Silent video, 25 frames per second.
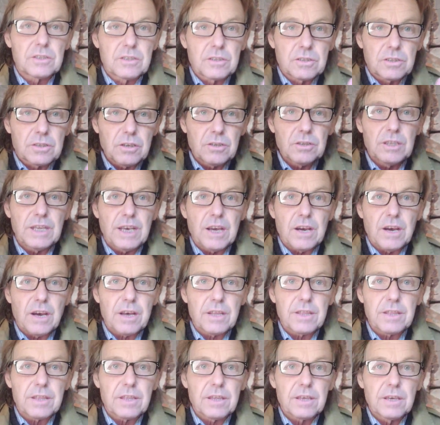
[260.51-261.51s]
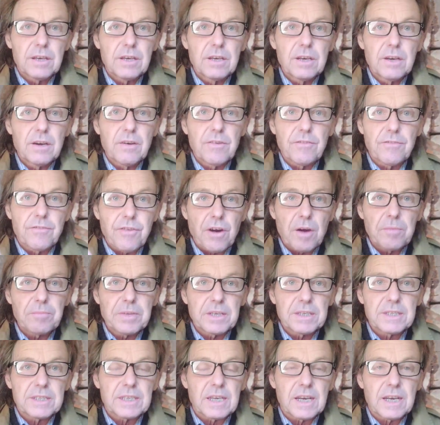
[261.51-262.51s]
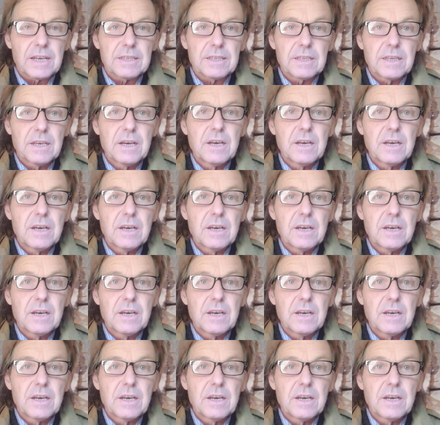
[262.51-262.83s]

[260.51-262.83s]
to the Earth from the sun